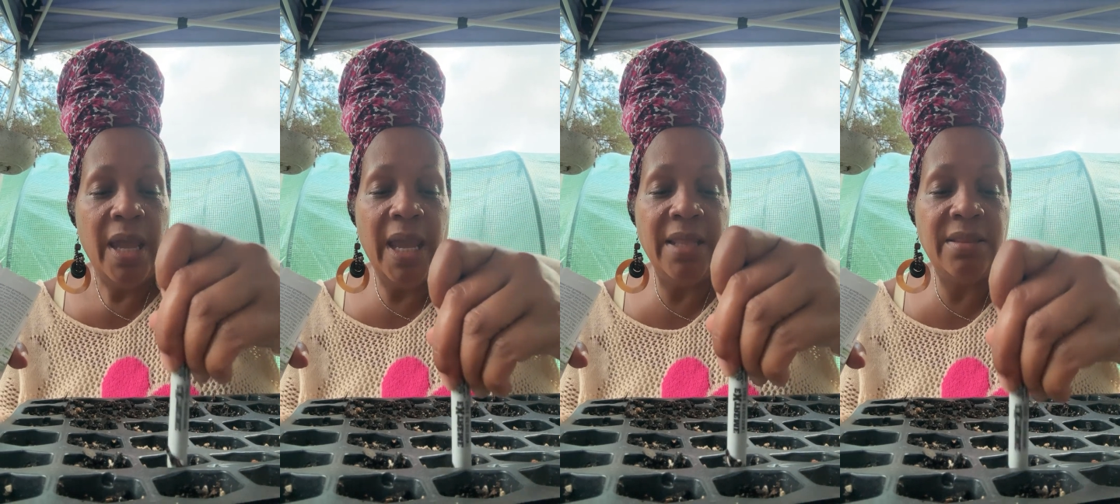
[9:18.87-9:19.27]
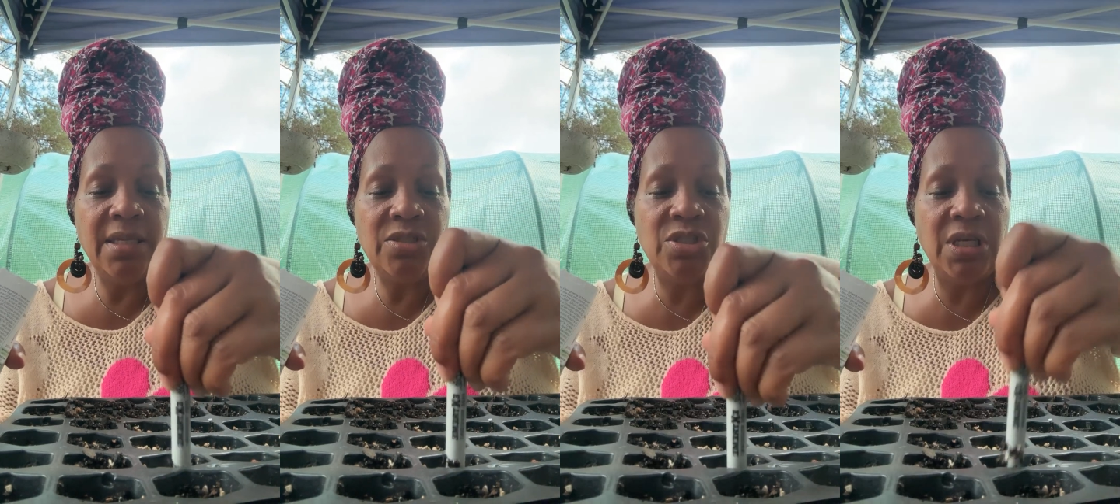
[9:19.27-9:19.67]
And
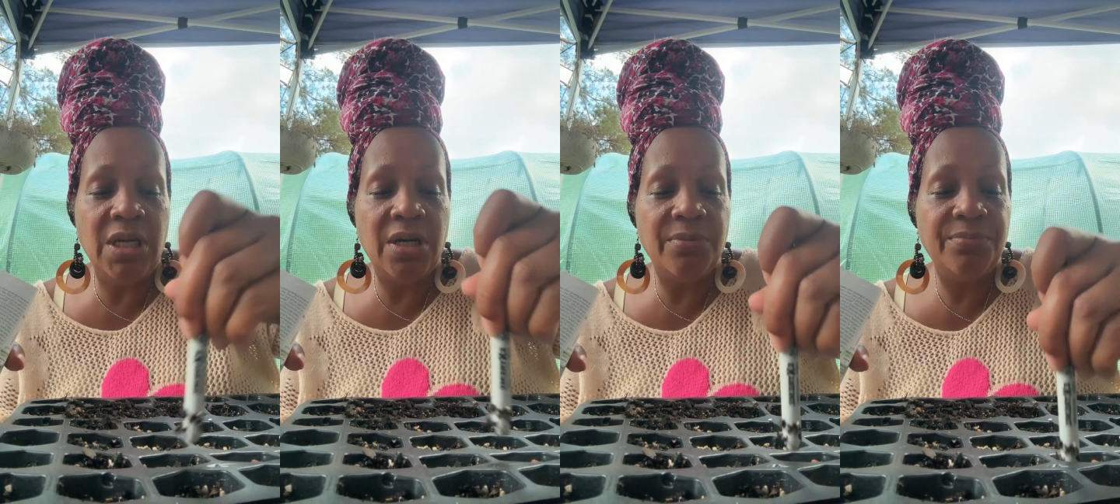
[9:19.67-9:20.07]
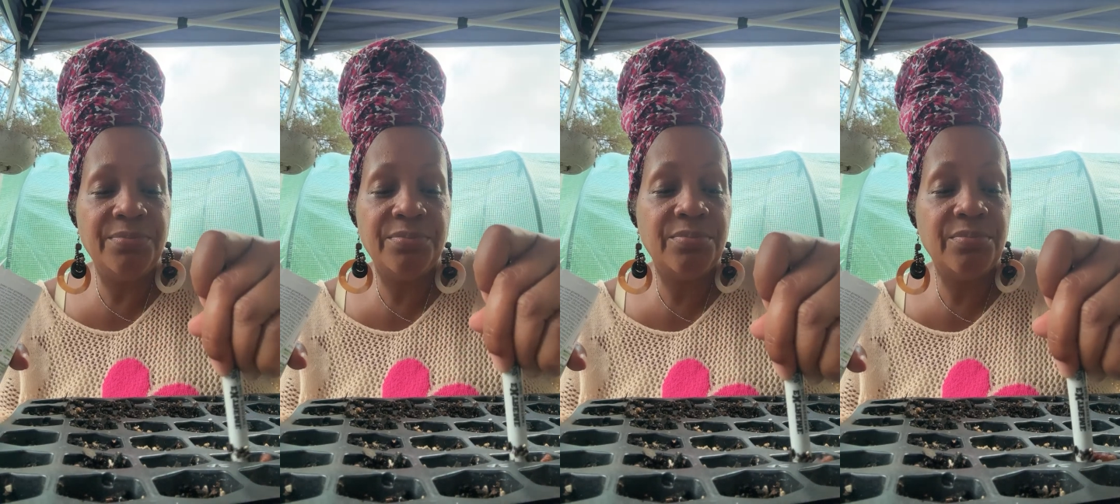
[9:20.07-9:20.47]
this year,
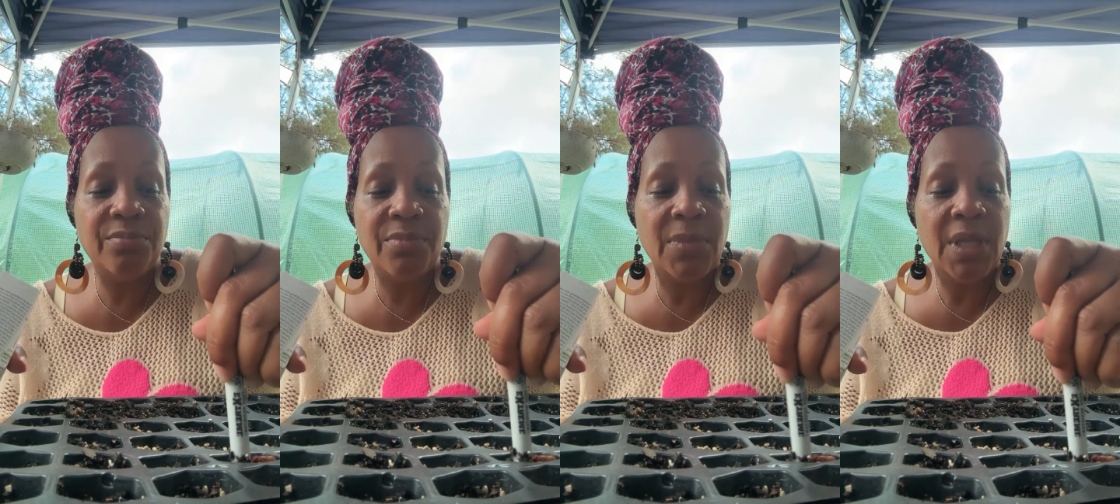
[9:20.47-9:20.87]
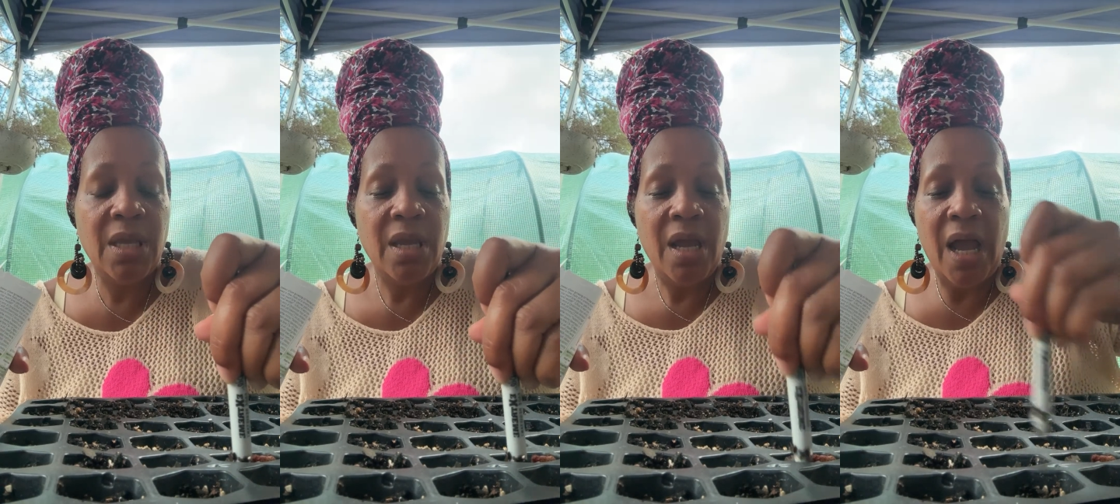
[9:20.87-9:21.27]

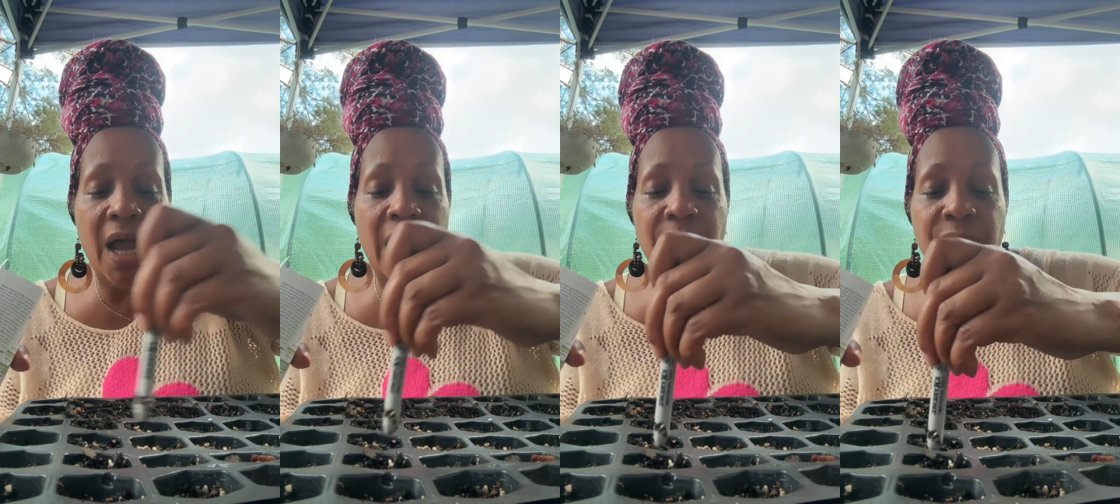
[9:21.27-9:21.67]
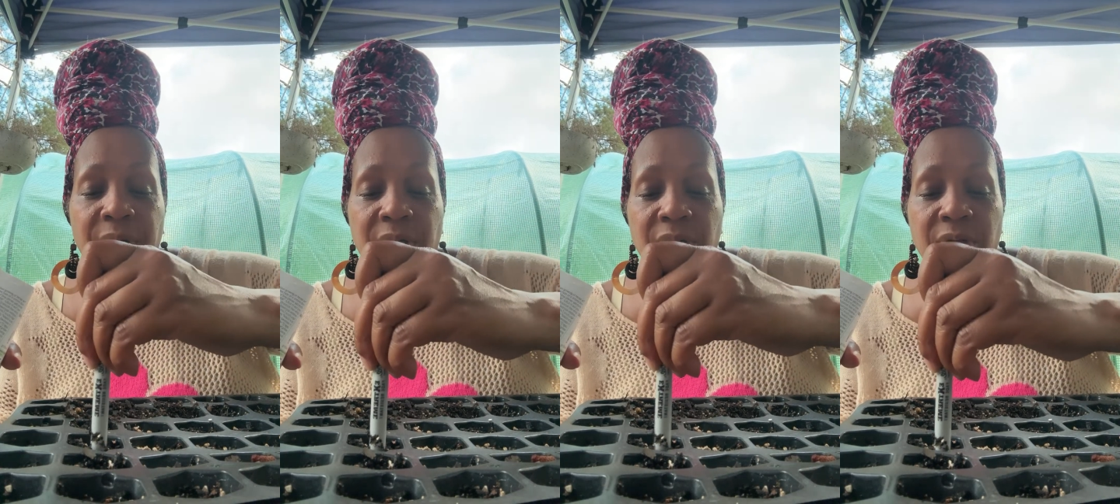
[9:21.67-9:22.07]
I don't want
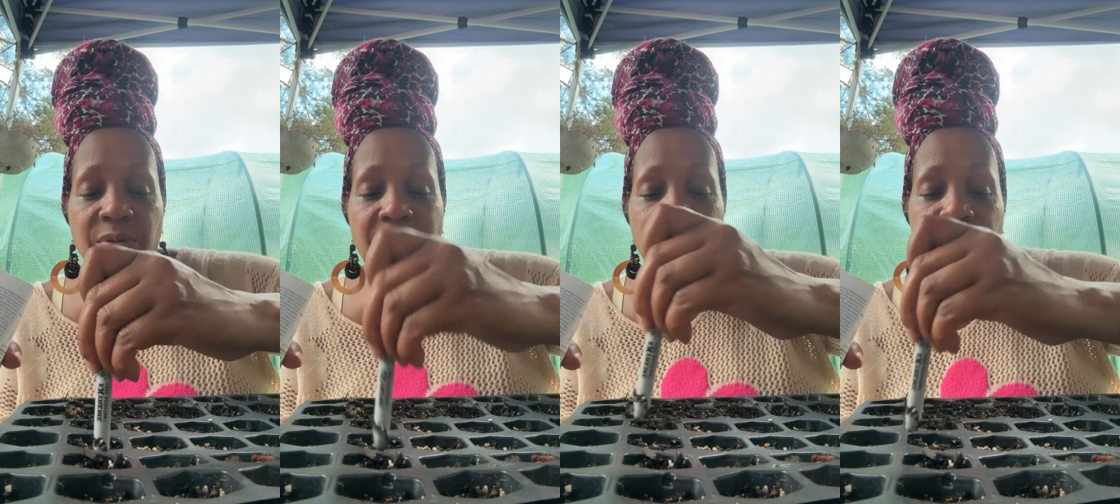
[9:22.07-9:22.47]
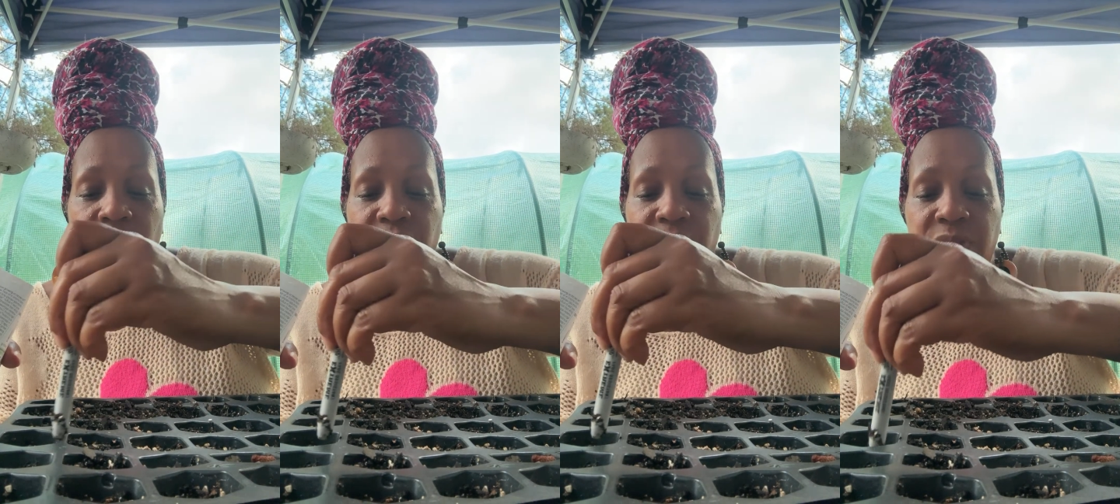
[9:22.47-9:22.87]
to go to nobody
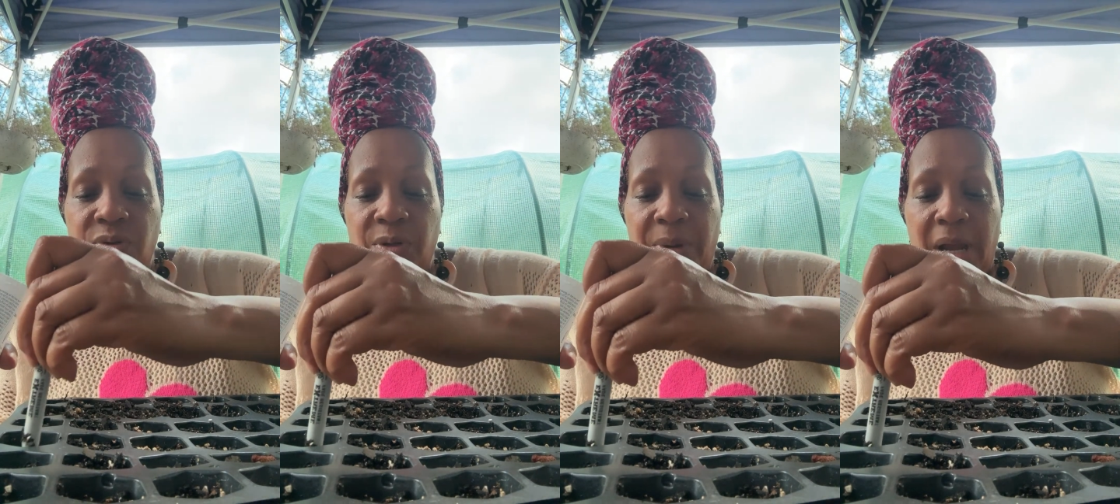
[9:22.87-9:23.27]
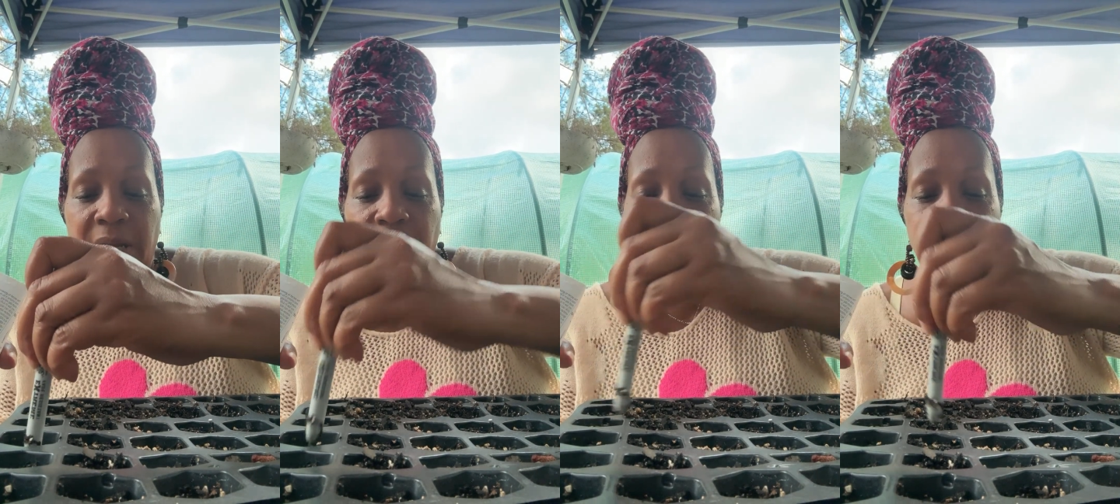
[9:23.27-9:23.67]
grocery store to buy them.